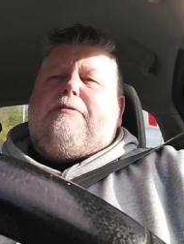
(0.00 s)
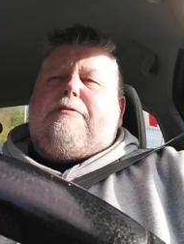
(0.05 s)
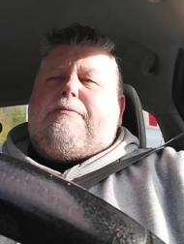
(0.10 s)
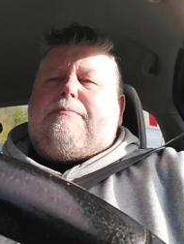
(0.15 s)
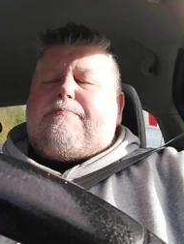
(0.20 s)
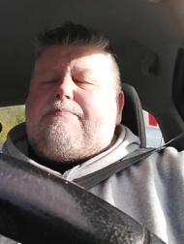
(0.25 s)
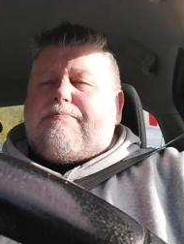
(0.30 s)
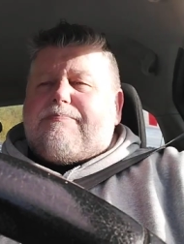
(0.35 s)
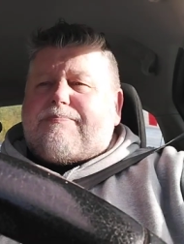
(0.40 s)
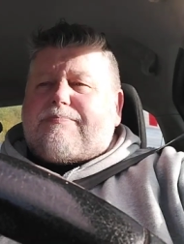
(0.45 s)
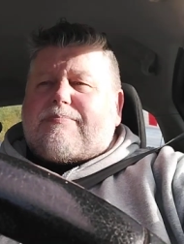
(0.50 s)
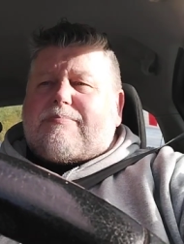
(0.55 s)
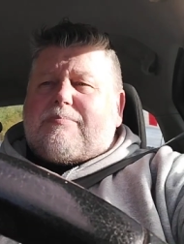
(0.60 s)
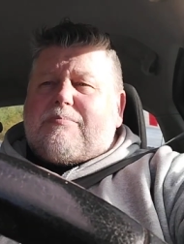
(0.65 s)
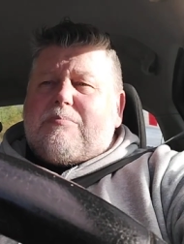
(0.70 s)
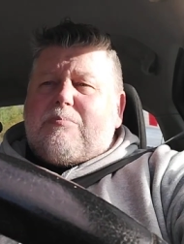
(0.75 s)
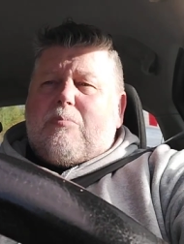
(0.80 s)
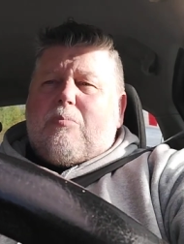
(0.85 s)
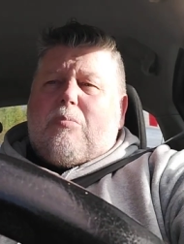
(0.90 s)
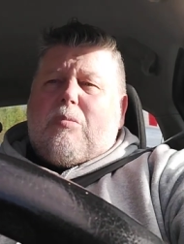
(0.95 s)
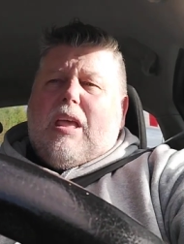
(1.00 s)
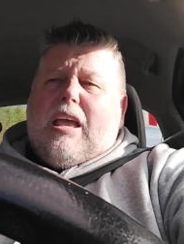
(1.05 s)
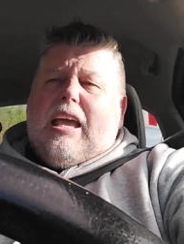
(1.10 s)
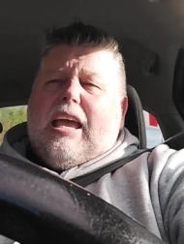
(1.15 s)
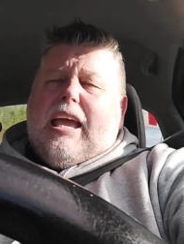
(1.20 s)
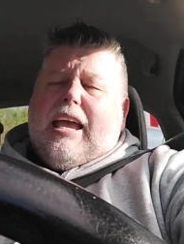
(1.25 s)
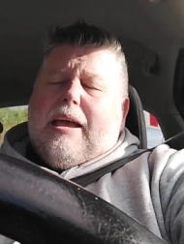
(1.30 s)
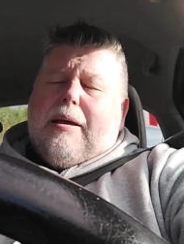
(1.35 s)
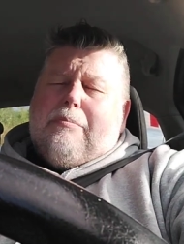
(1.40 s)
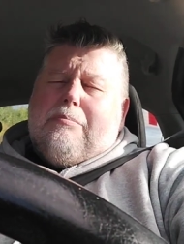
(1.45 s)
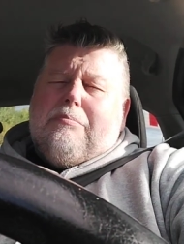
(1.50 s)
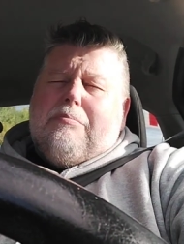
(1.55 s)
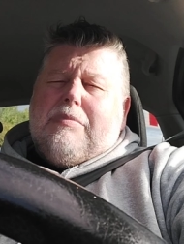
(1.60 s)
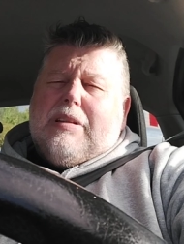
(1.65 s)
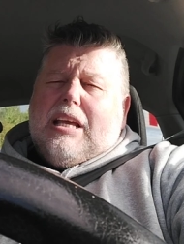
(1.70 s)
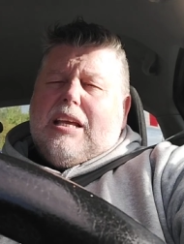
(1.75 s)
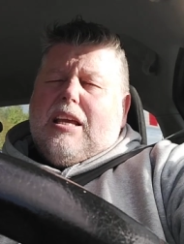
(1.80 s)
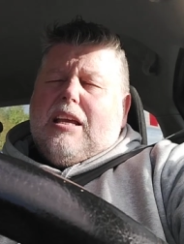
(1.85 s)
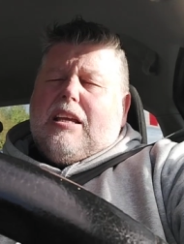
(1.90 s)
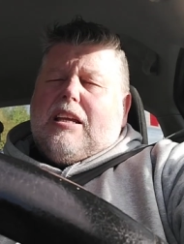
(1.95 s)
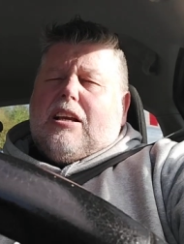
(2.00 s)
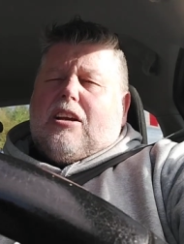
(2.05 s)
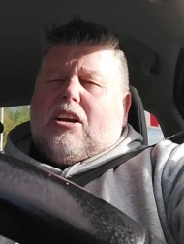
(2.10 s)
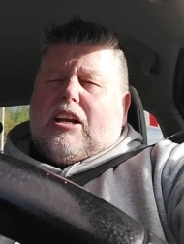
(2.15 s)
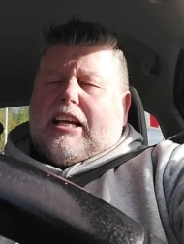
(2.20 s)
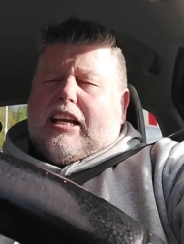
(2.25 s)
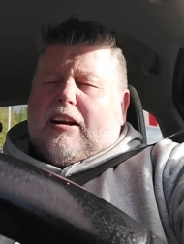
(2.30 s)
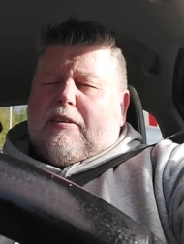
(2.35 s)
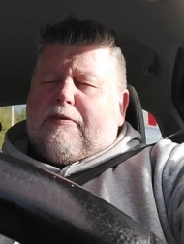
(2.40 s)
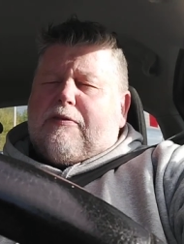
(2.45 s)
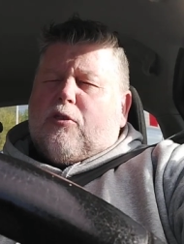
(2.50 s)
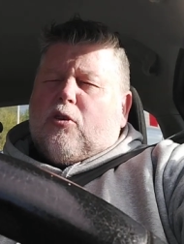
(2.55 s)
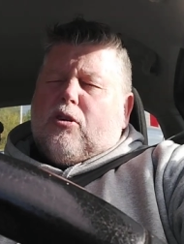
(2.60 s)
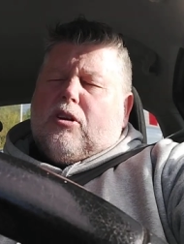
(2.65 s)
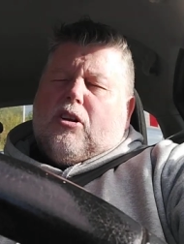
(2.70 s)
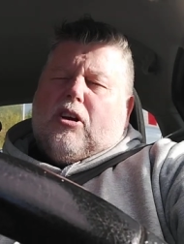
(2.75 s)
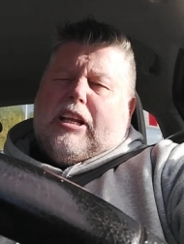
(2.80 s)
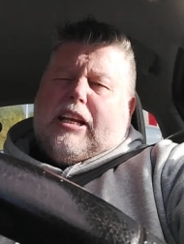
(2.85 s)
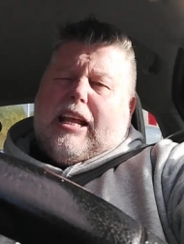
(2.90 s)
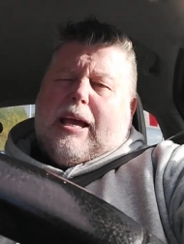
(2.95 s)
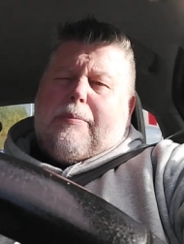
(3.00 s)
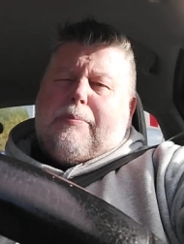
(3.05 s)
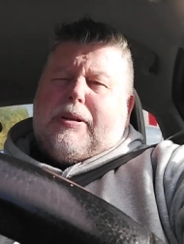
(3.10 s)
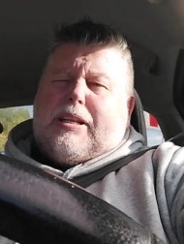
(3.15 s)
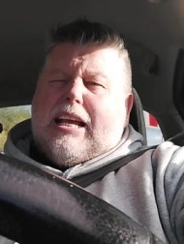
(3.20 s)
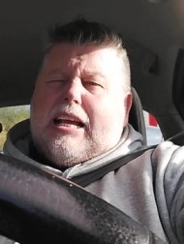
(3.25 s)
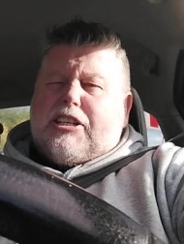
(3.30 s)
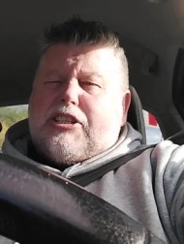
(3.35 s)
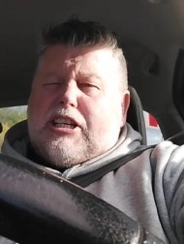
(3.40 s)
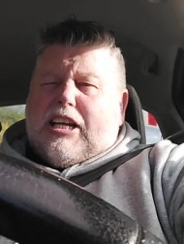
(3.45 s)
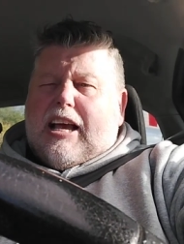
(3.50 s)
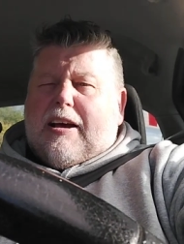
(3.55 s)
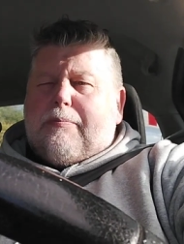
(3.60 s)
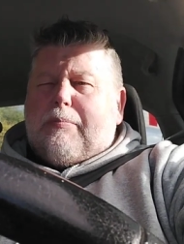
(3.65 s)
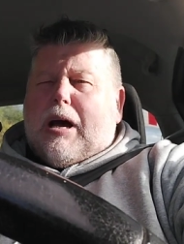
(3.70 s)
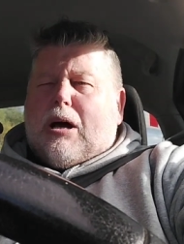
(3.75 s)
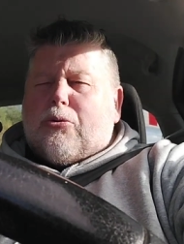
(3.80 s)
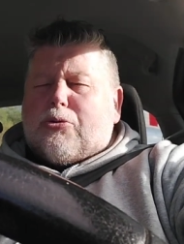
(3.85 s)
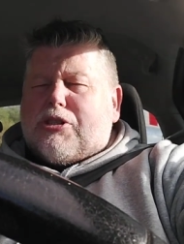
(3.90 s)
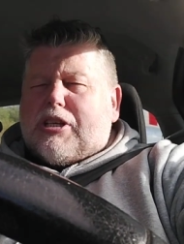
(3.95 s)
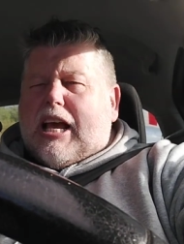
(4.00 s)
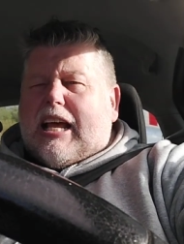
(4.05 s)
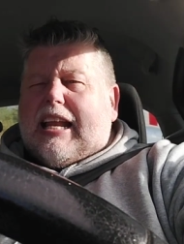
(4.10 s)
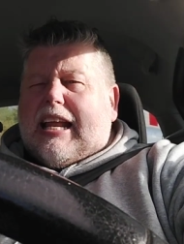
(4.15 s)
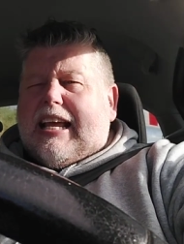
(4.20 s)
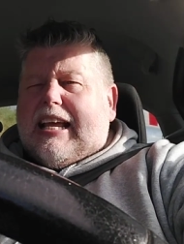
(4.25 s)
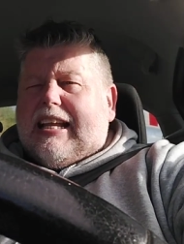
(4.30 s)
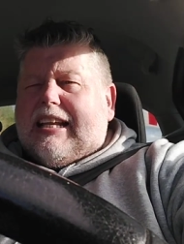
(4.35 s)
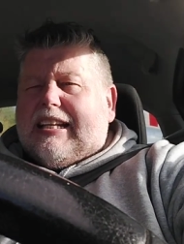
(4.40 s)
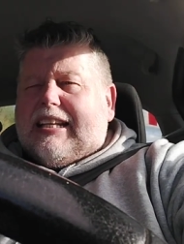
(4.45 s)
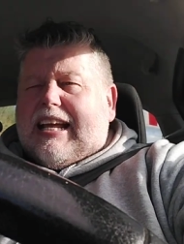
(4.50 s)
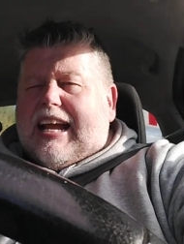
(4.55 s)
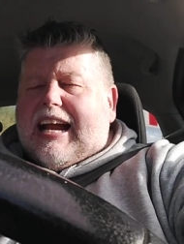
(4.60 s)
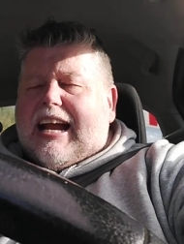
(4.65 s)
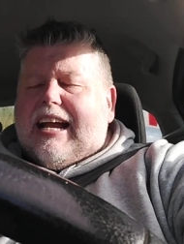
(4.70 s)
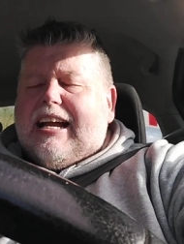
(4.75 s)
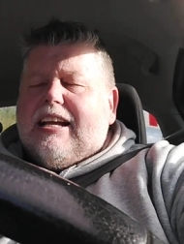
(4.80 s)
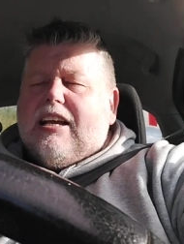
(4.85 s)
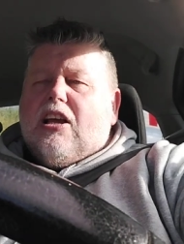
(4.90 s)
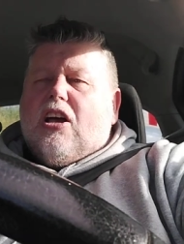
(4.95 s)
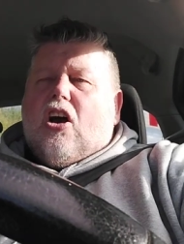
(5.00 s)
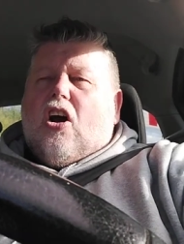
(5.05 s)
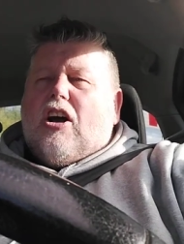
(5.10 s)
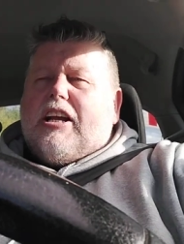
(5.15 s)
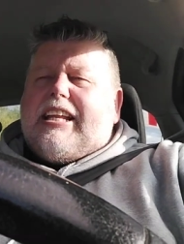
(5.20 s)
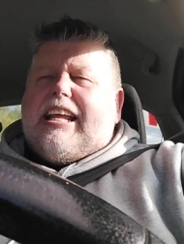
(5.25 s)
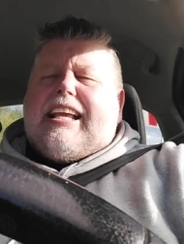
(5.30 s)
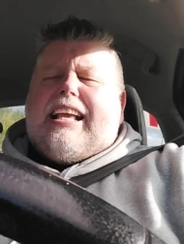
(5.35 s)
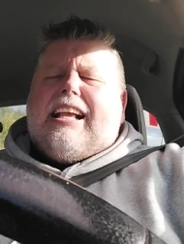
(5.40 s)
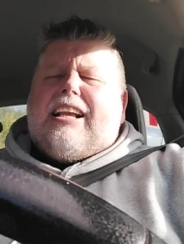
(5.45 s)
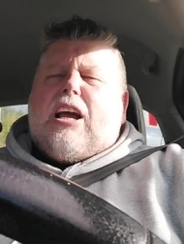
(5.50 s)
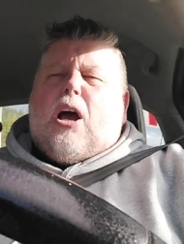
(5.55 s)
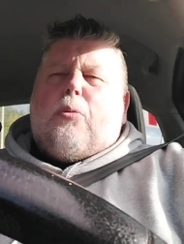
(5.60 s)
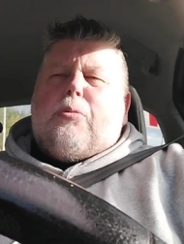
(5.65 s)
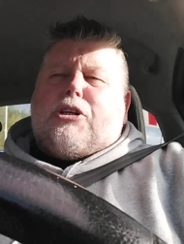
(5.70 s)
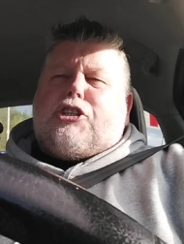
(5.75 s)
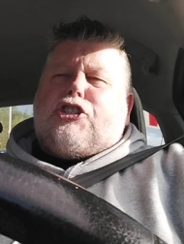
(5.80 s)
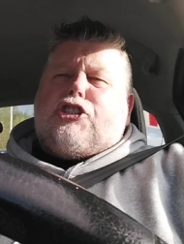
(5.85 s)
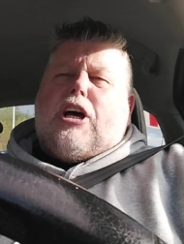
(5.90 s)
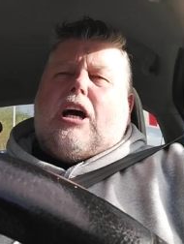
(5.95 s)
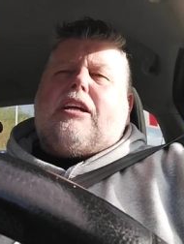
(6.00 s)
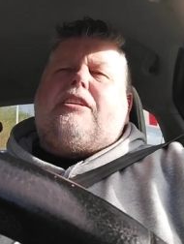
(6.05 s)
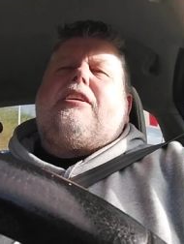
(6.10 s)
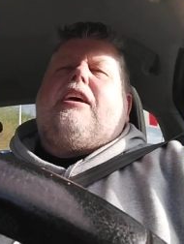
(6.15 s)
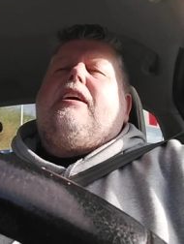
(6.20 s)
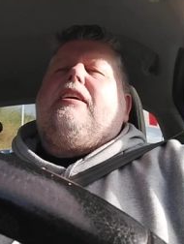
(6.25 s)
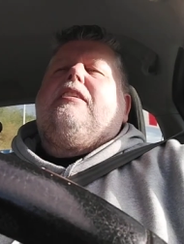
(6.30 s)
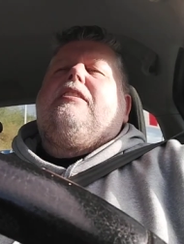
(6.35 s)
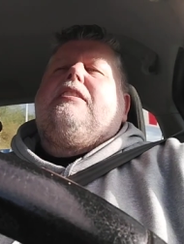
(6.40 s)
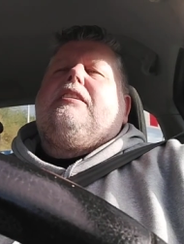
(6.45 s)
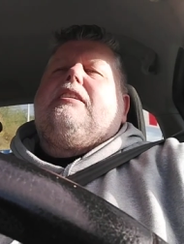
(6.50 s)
you're going to get a front line then potentially. You have Mo Salah in there. I think he'll go with Jota.